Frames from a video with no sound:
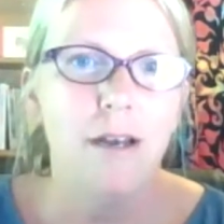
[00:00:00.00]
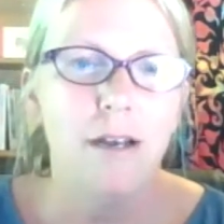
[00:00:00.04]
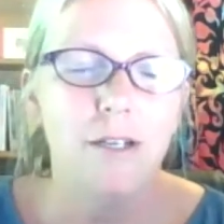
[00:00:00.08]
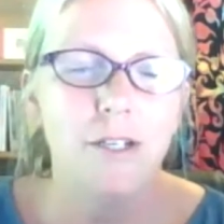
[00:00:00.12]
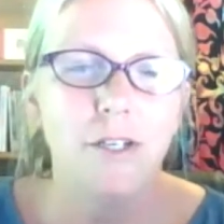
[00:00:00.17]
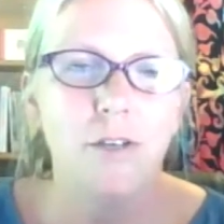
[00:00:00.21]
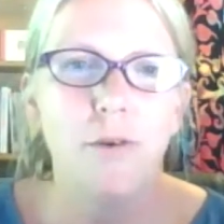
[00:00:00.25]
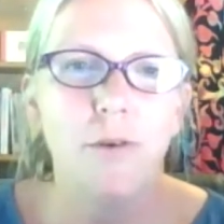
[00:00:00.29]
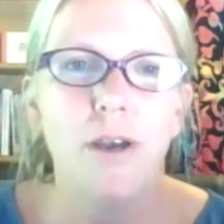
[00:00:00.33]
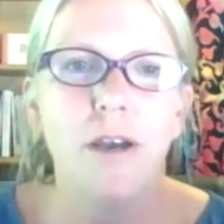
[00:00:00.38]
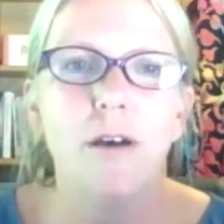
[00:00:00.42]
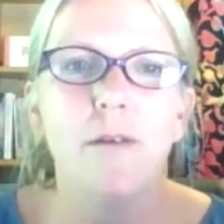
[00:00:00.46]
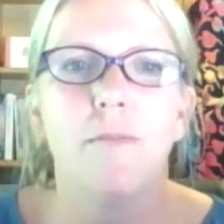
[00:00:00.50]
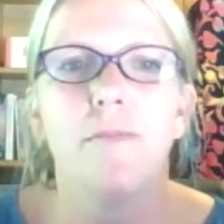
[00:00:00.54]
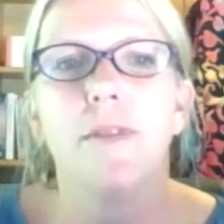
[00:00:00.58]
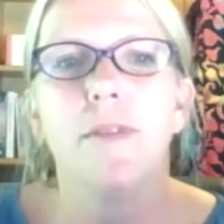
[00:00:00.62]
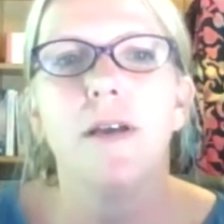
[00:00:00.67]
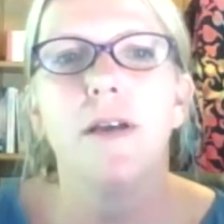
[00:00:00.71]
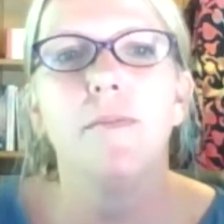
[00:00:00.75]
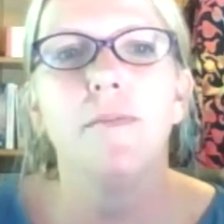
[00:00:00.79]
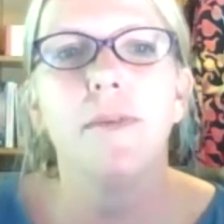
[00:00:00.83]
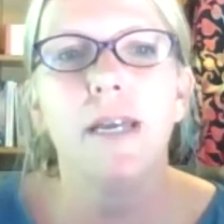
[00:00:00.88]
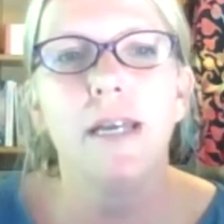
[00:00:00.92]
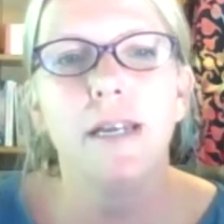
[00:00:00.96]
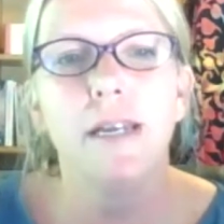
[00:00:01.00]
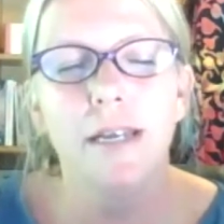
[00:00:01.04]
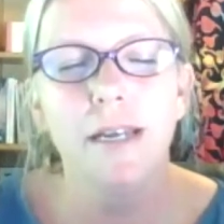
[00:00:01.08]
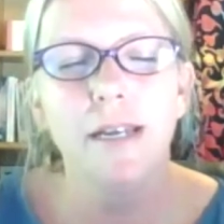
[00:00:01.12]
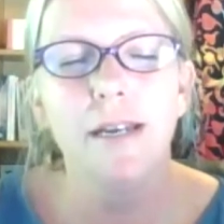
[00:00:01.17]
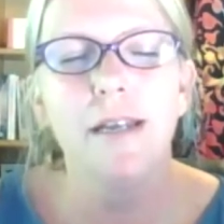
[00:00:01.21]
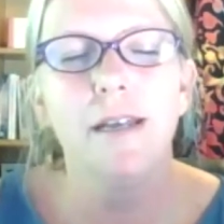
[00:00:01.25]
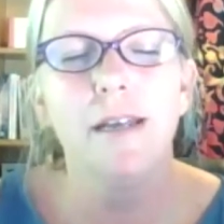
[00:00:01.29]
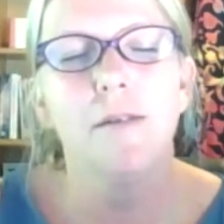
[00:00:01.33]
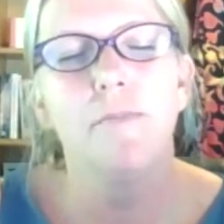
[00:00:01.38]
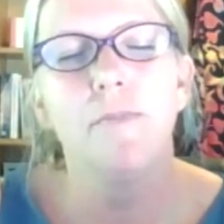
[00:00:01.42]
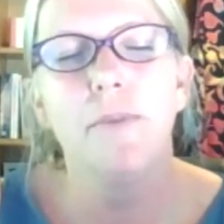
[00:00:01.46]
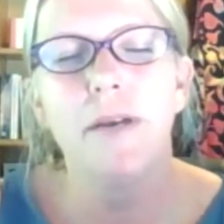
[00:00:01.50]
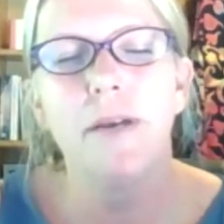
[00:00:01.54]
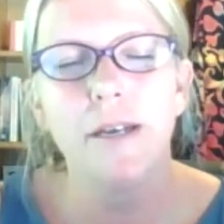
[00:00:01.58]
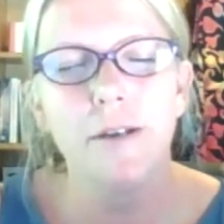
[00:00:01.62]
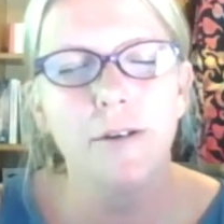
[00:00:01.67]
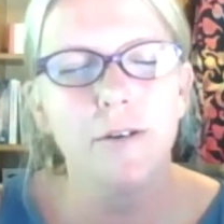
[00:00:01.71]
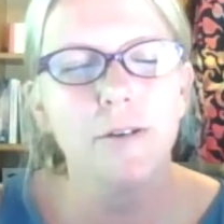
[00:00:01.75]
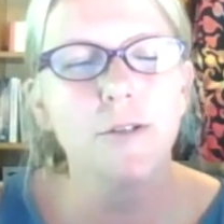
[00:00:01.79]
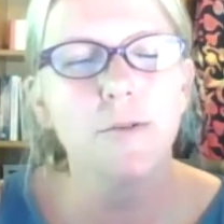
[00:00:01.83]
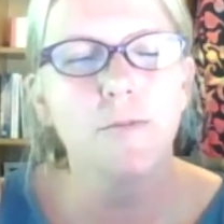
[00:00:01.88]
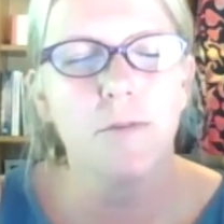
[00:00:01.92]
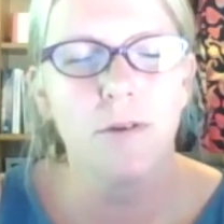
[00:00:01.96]
to help them in any
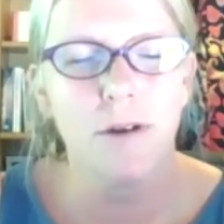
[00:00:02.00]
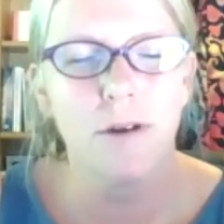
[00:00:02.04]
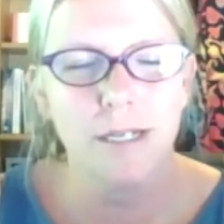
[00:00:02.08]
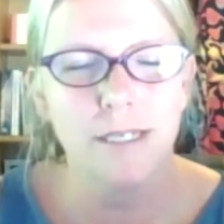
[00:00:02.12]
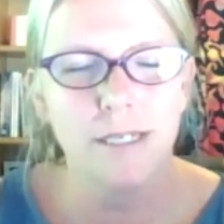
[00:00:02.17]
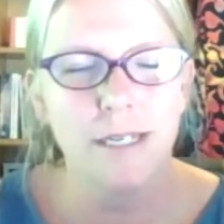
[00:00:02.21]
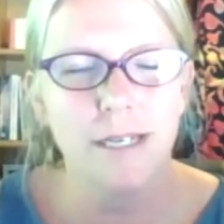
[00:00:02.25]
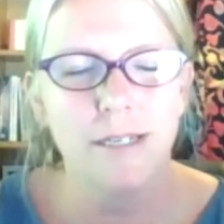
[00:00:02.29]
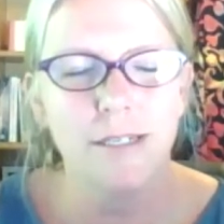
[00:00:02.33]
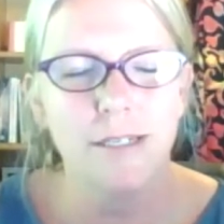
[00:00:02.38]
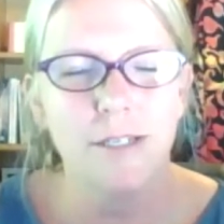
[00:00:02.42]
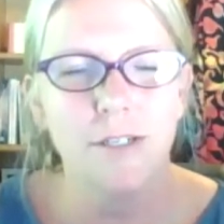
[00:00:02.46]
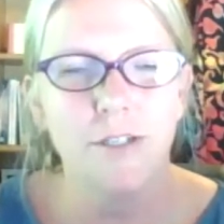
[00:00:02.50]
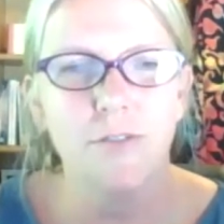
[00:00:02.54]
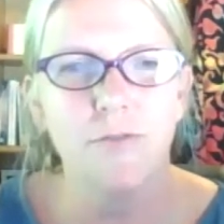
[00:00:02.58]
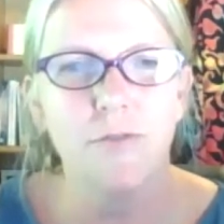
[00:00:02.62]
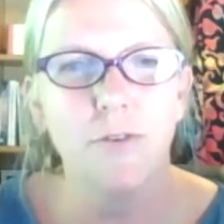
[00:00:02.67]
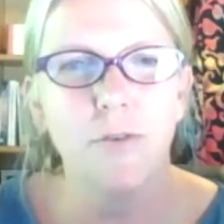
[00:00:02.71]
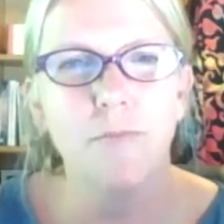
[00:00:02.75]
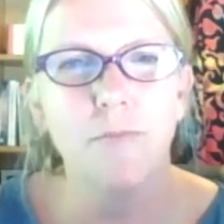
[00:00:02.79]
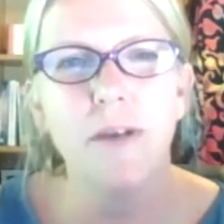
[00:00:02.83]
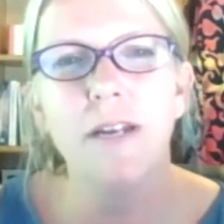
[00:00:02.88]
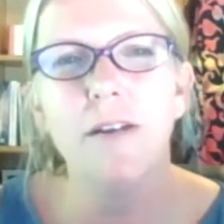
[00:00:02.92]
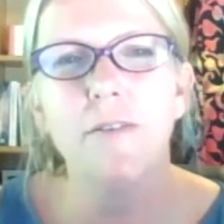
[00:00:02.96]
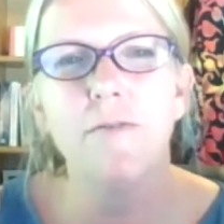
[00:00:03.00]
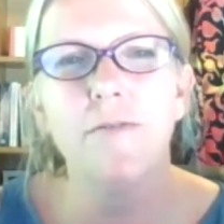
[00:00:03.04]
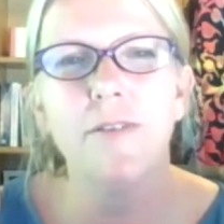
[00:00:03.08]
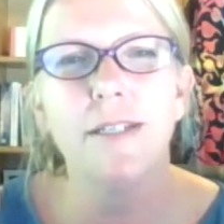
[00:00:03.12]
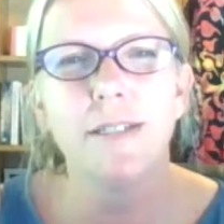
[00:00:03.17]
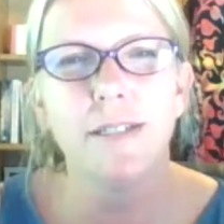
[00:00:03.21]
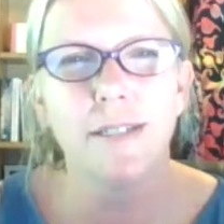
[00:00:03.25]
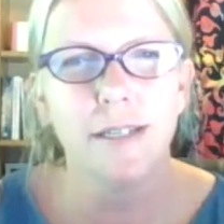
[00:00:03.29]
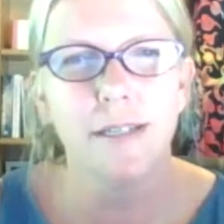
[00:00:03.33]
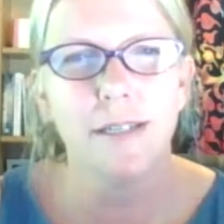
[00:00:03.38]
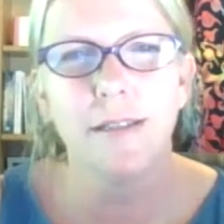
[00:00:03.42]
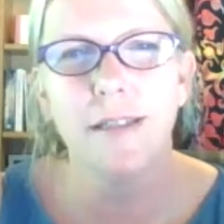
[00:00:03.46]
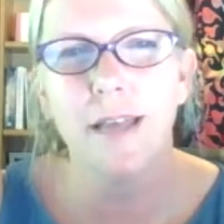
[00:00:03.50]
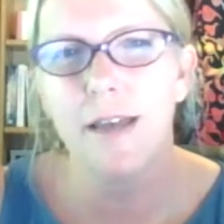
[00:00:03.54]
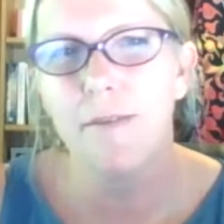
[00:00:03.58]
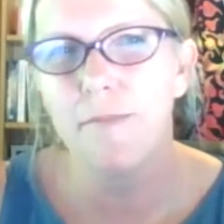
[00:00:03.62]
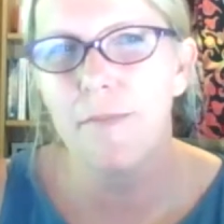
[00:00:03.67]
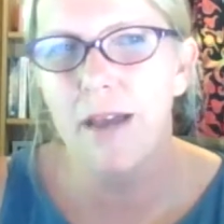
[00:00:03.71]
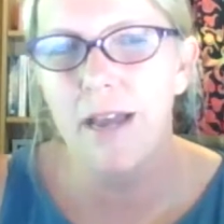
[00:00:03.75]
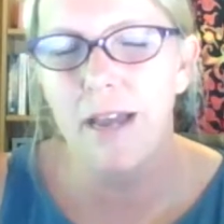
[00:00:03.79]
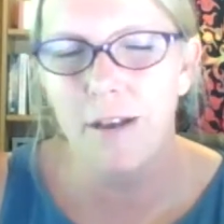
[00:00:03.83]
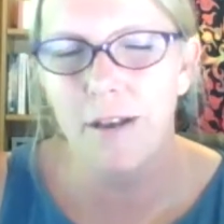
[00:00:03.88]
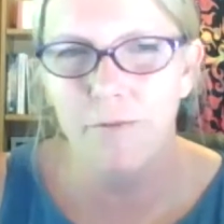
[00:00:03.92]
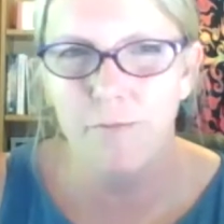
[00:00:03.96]
appeals processes for benefits that they
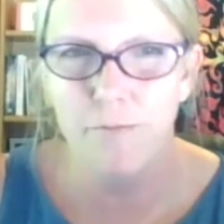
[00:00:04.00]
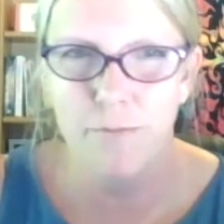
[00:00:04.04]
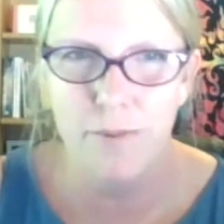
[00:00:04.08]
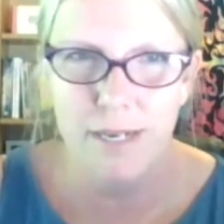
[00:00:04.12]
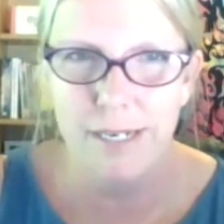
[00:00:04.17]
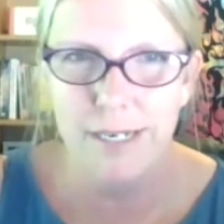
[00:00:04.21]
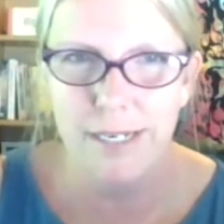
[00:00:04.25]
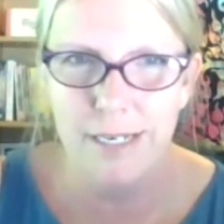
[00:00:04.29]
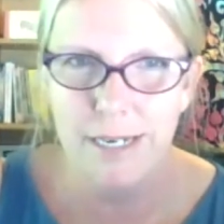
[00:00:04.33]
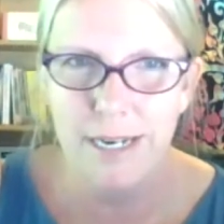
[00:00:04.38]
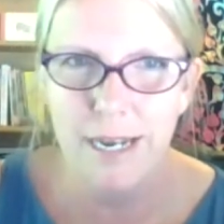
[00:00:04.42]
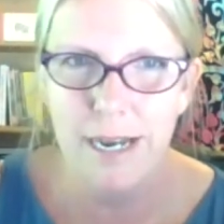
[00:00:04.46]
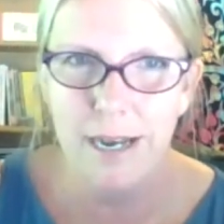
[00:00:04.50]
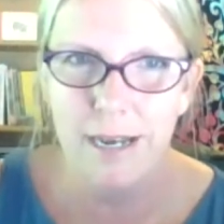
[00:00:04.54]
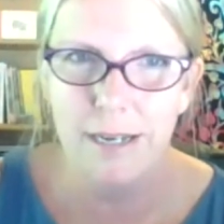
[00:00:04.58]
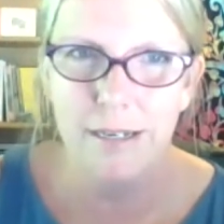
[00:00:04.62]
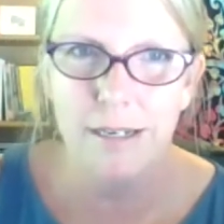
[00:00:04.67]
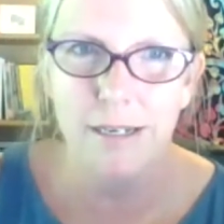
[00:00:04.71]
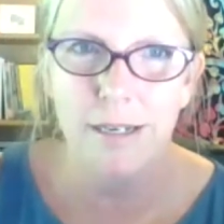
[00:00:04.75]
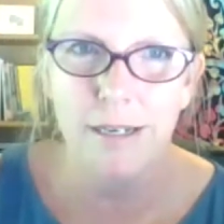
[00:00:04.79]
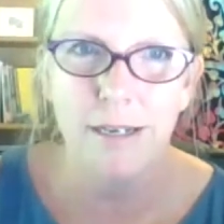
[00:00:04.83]
may have been denied.